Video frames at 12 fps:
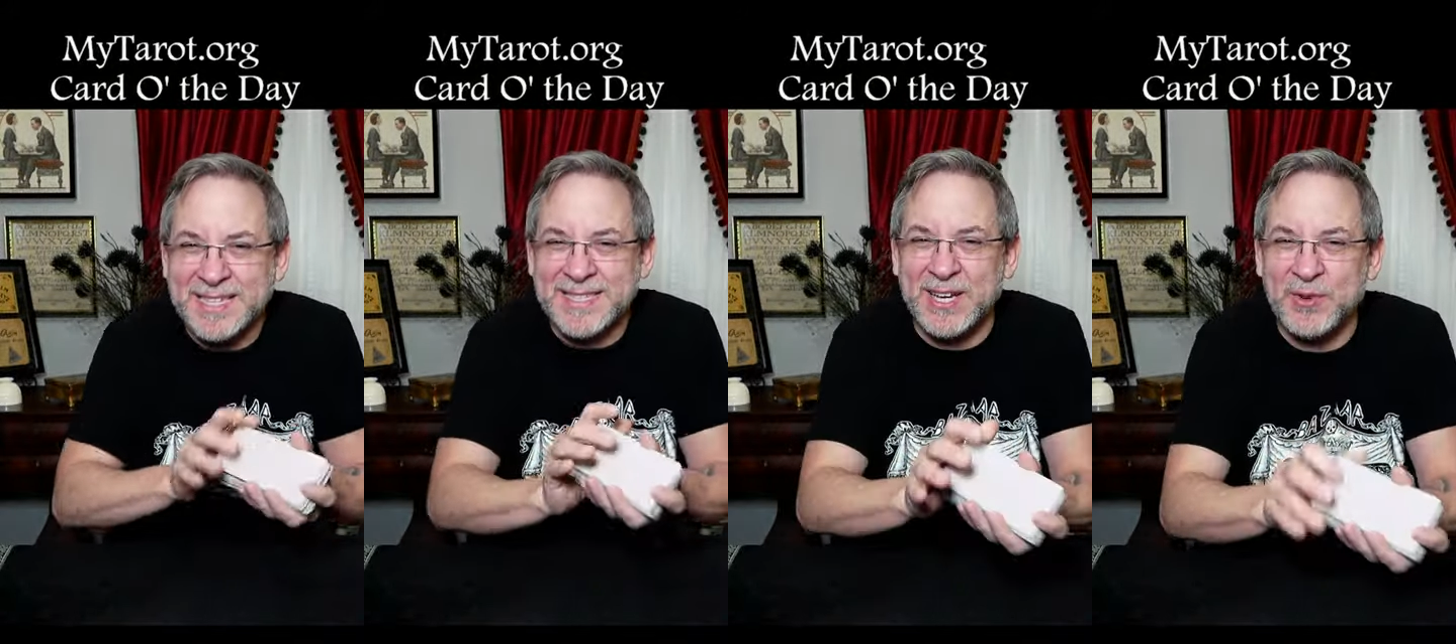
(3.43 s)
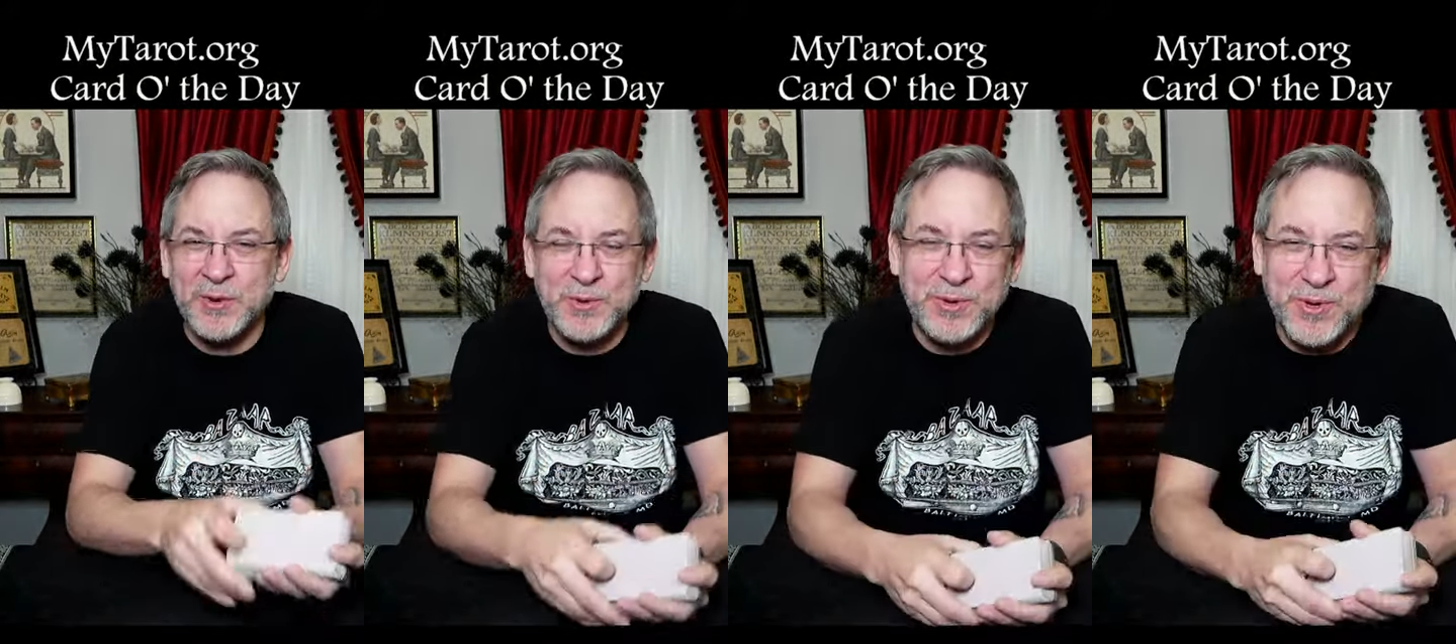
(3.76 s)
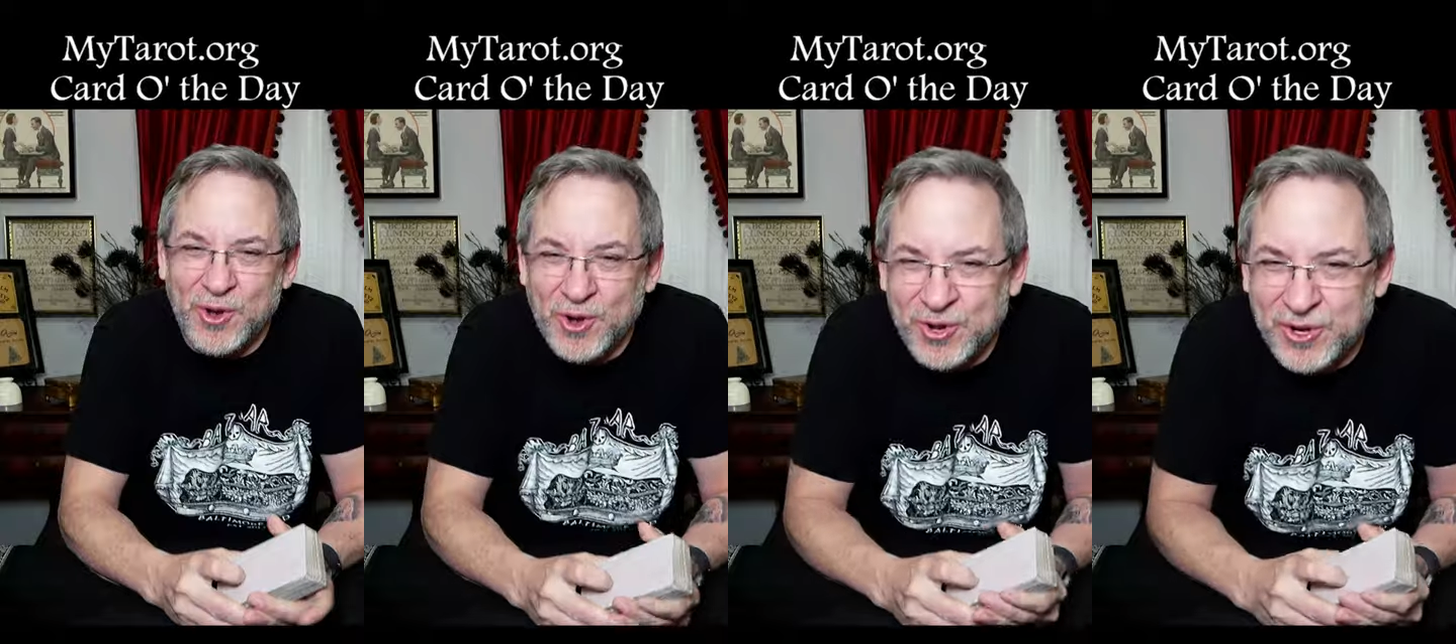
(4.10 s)
Tarot
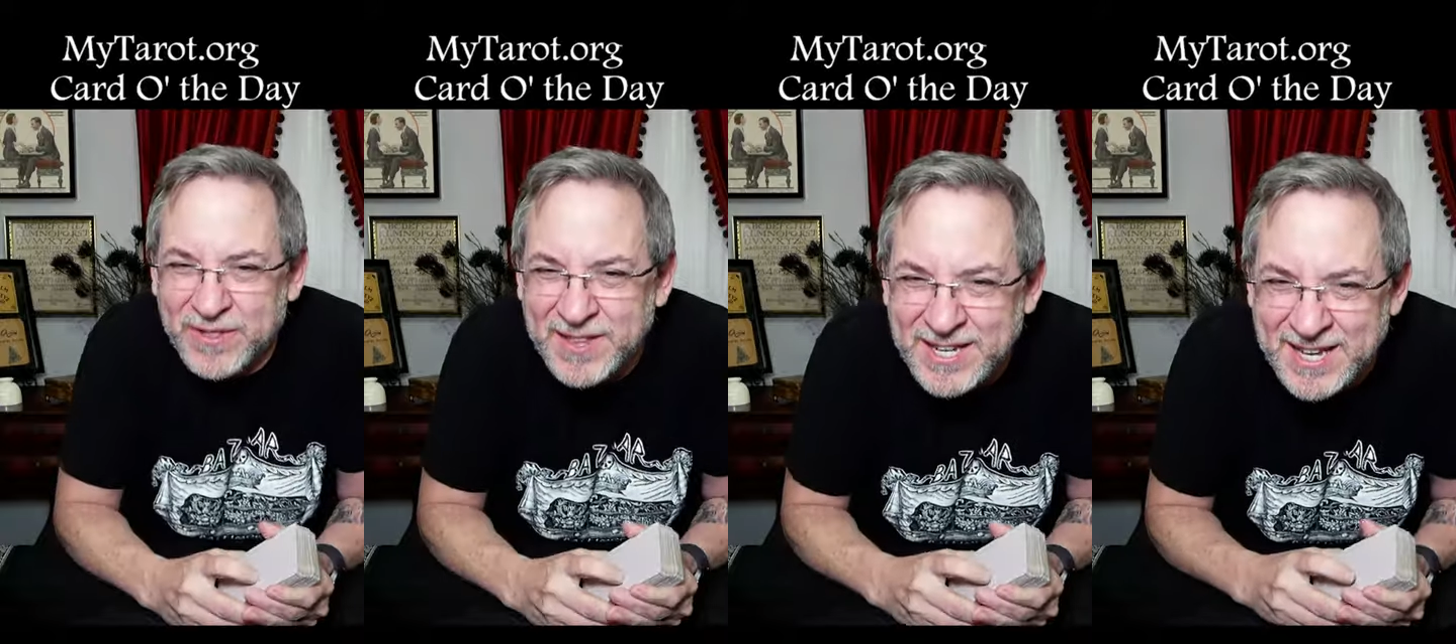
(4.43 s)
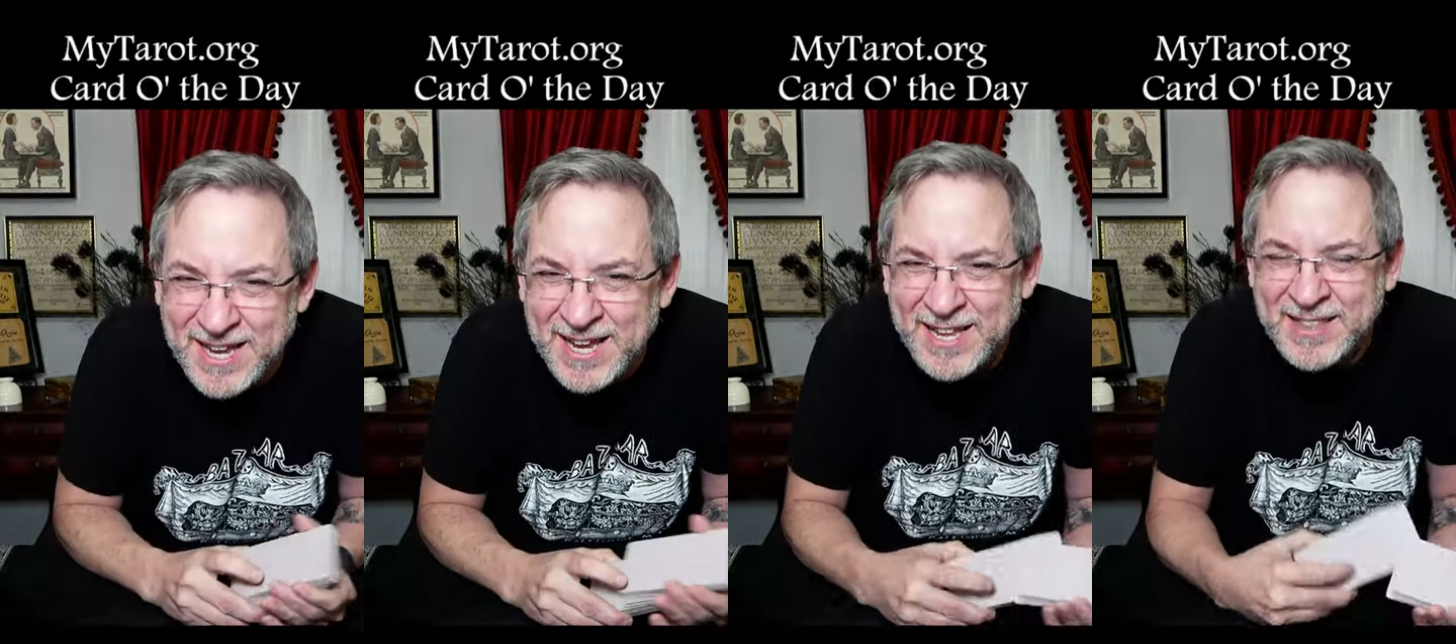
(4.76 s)
Card of the Day.